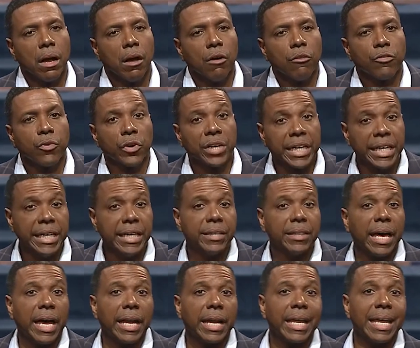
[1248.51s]
For he
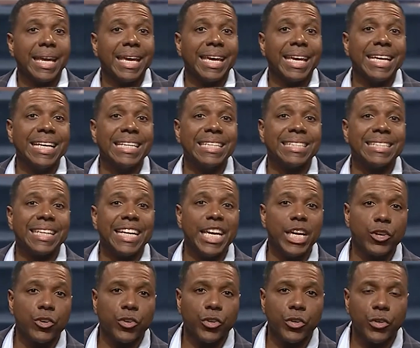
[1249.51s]
that is
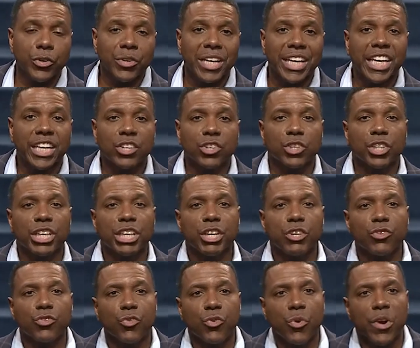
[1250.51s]
entered into
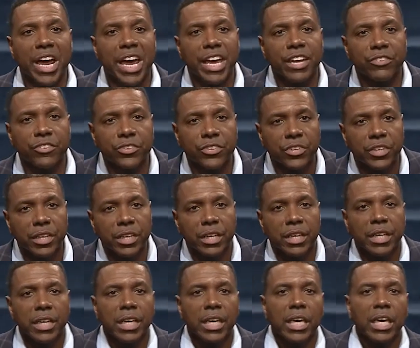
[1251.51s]
his rest,
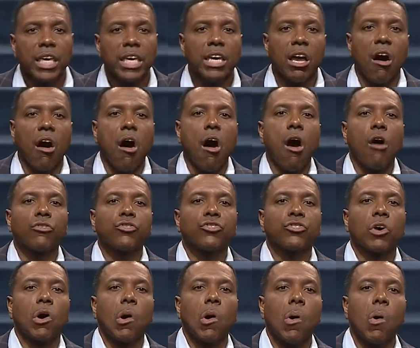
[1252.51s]
he
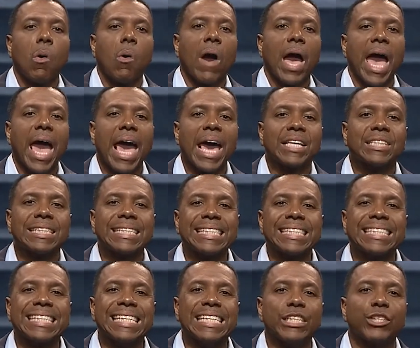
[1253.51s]
also has
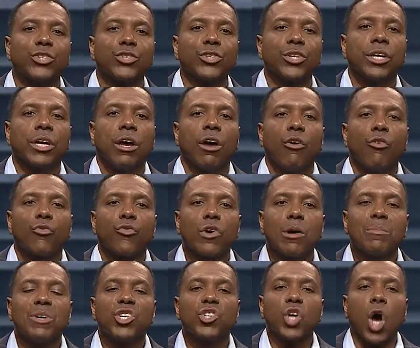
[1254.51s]
ceased
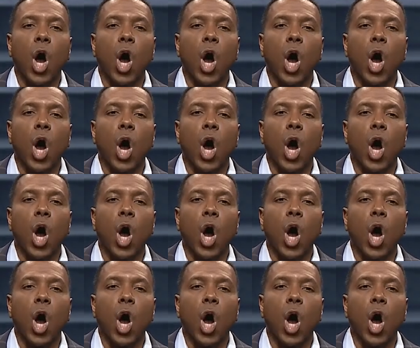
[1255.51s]
from his